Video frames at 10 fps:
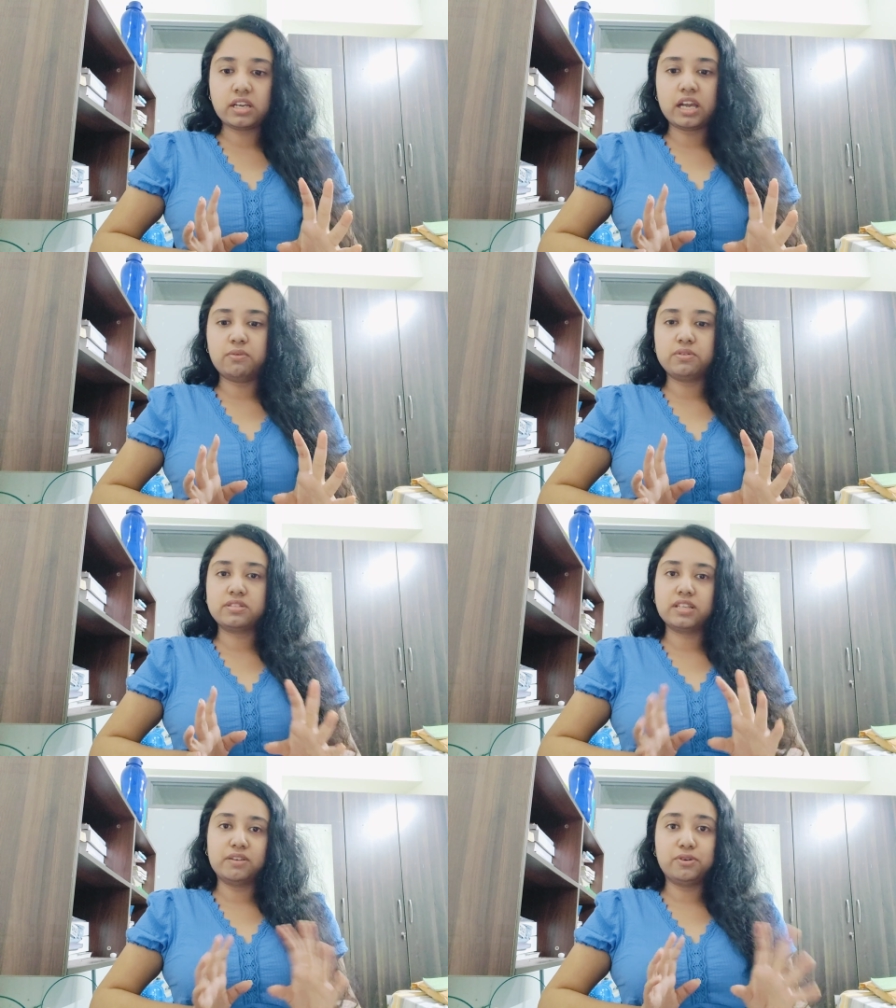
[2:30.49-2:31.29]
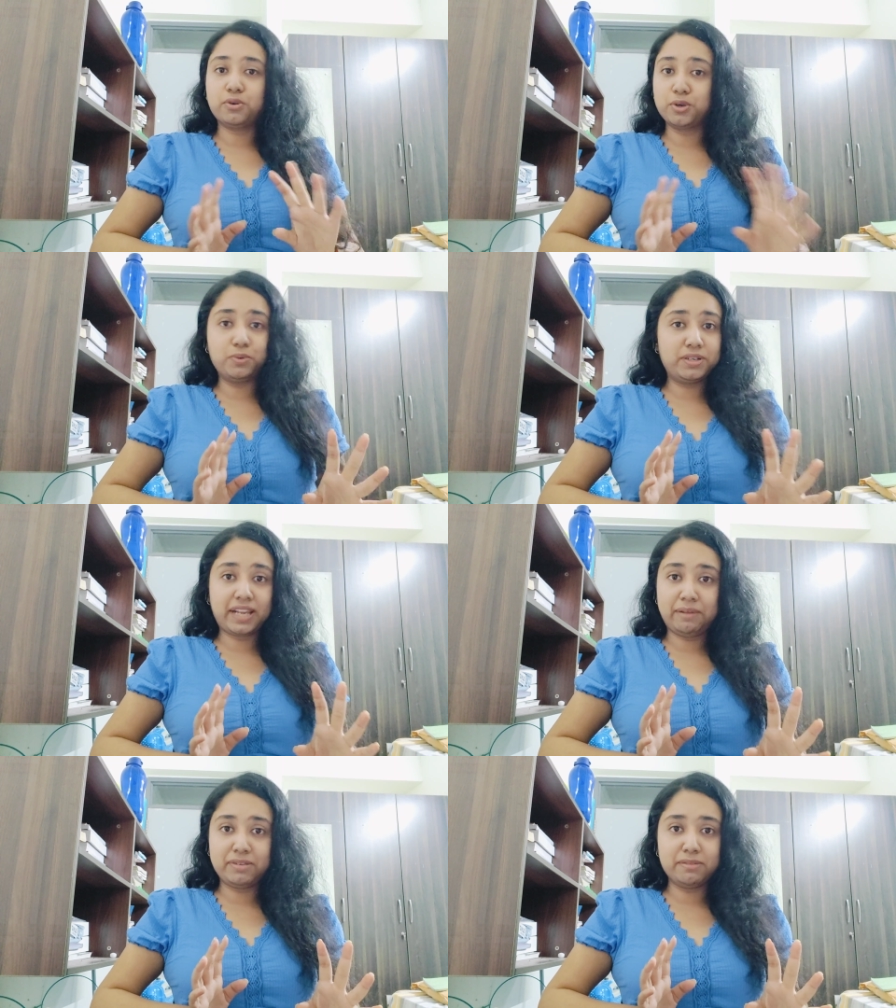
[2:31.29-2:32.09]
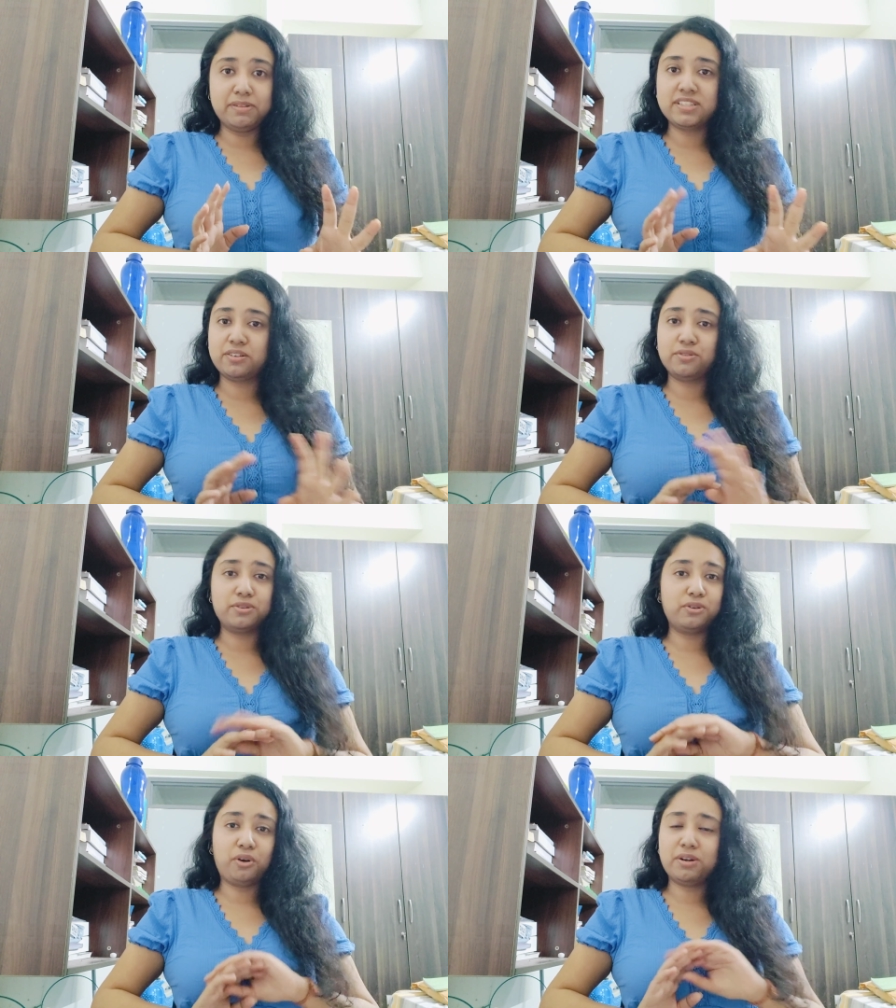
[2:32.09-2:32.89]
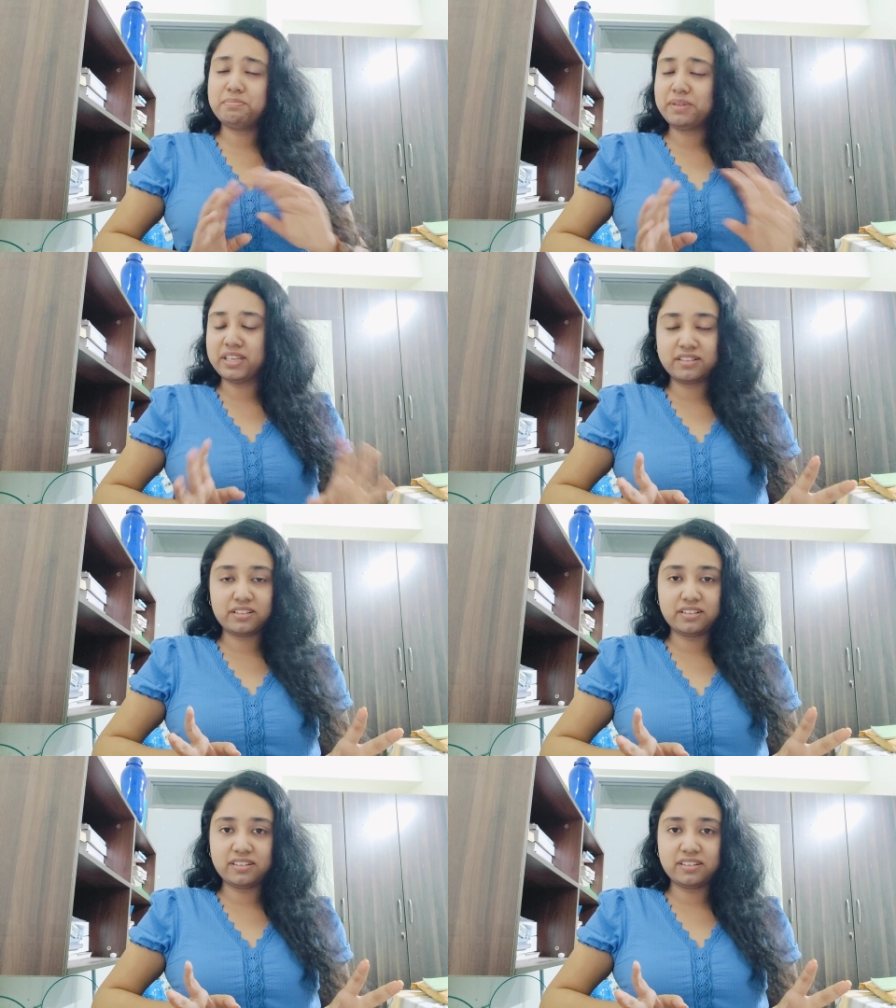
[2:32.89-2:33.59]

I was never good with timetables, I could not make